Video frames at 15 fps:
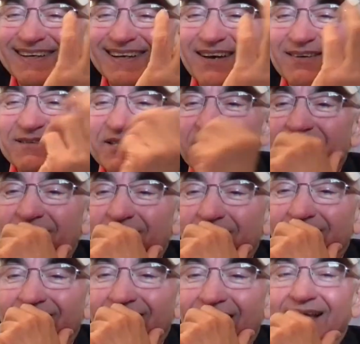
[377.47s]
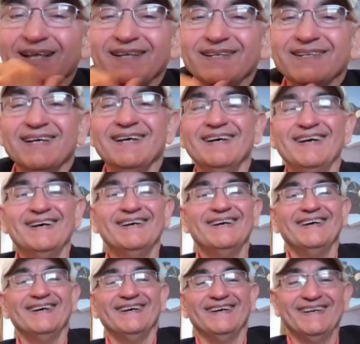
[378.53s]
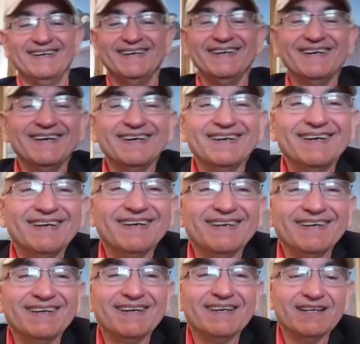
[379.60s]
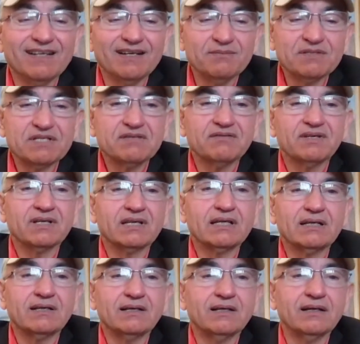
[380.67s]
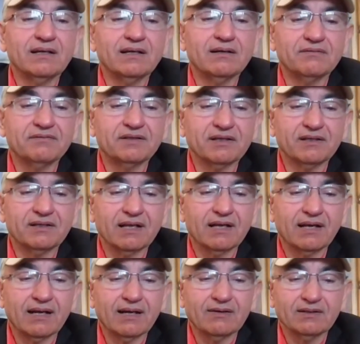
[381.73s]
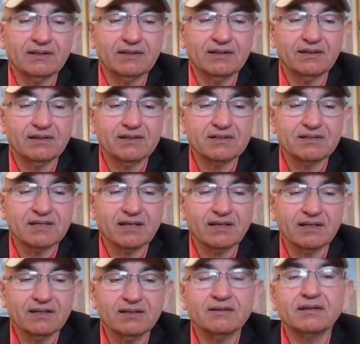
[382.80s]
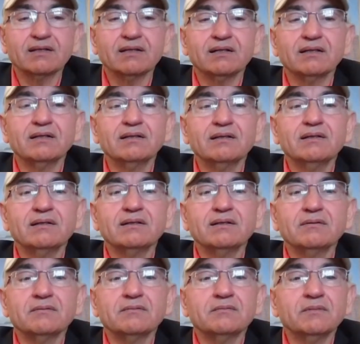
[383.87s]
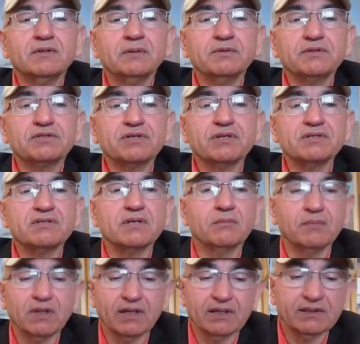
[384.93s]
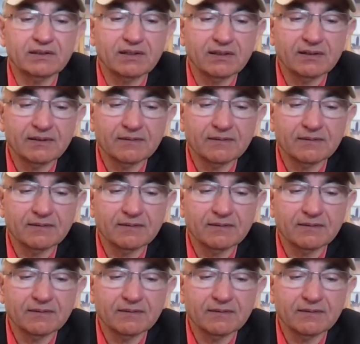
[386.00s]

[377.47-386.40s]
I'm sorry about that. let me see if I can figure that out here in a second. I can maybe shed some light.